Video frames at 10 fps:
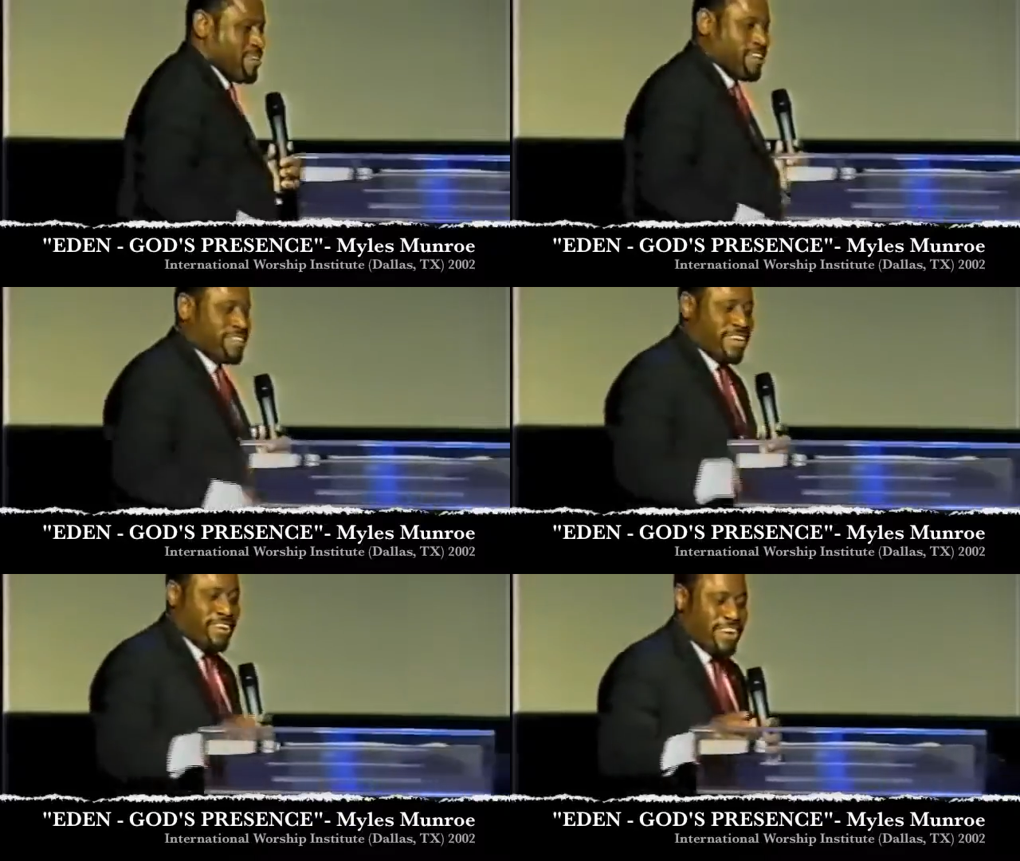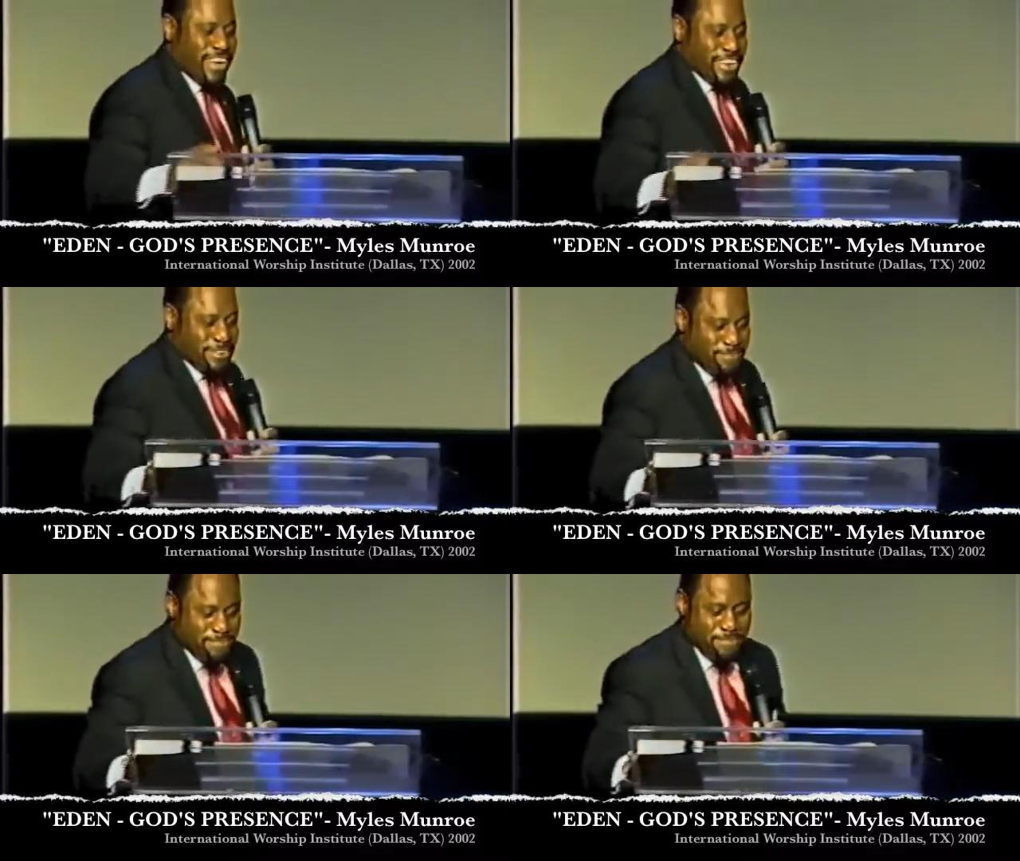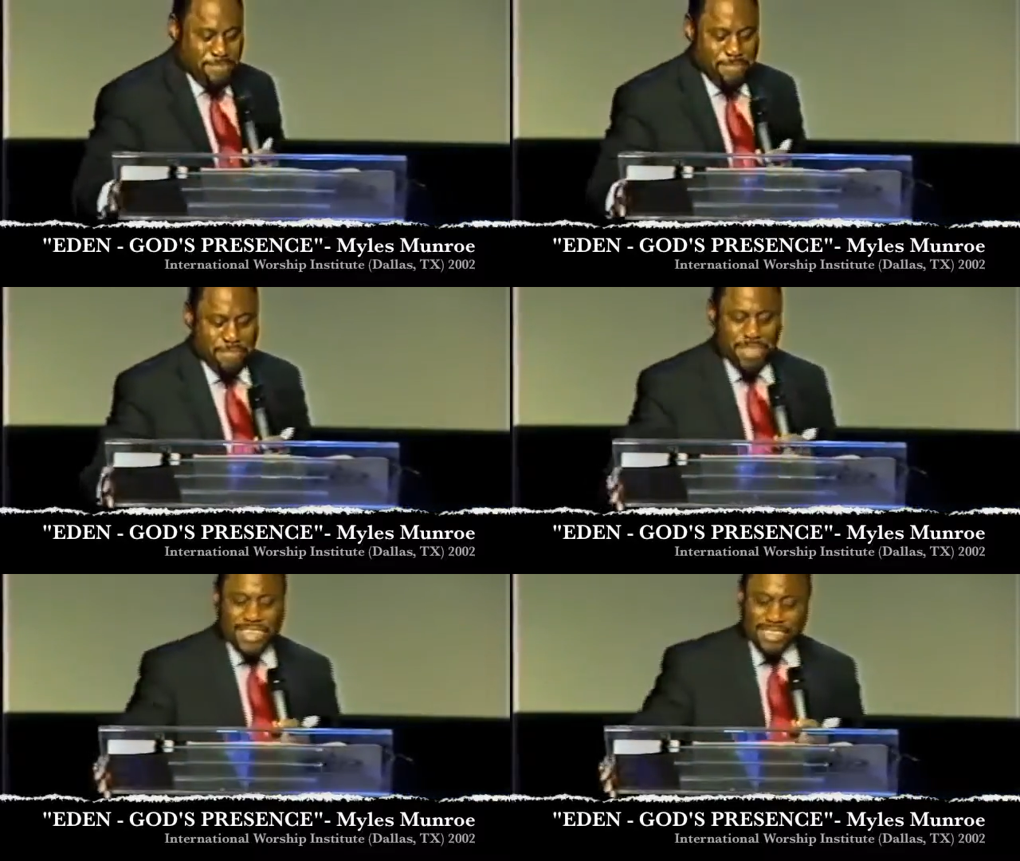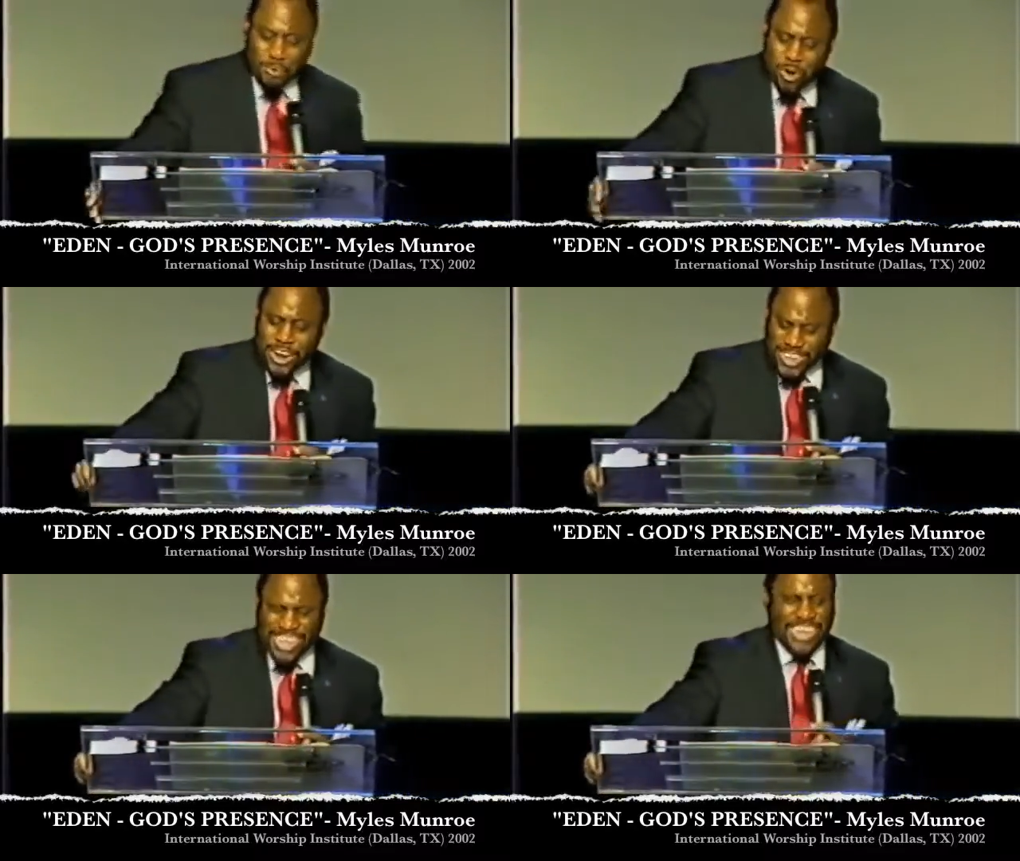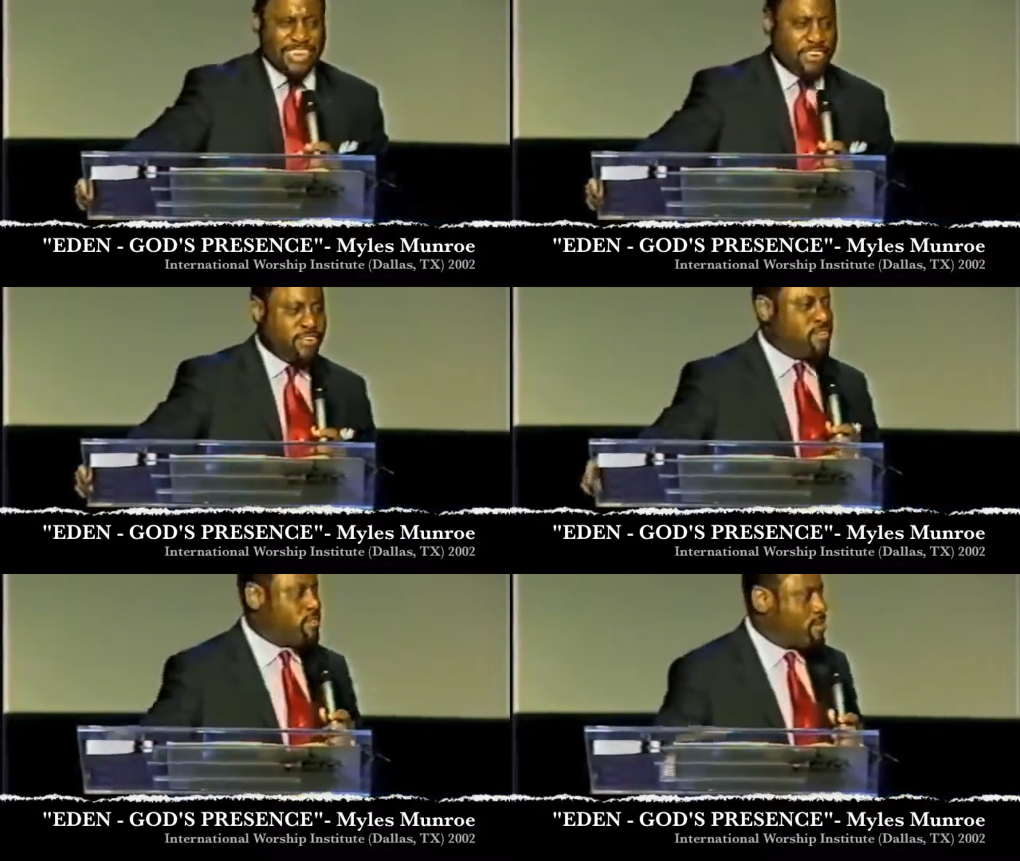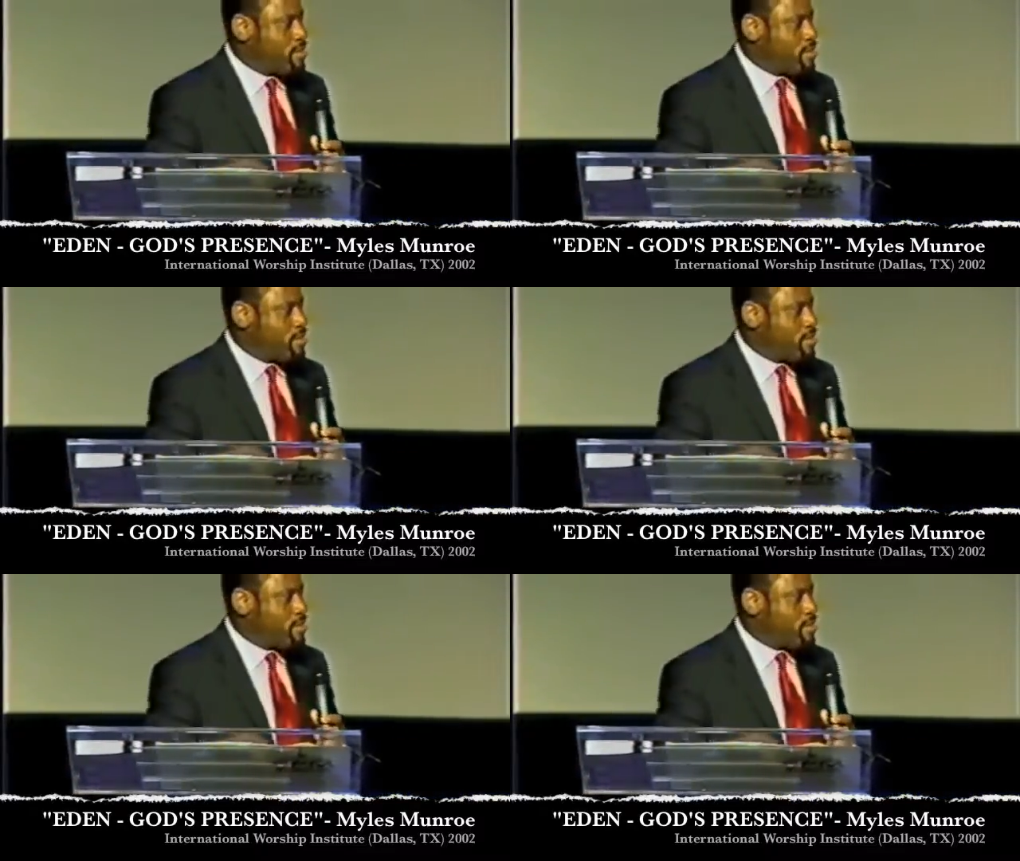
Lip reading: Let's take a look at it. The word Eden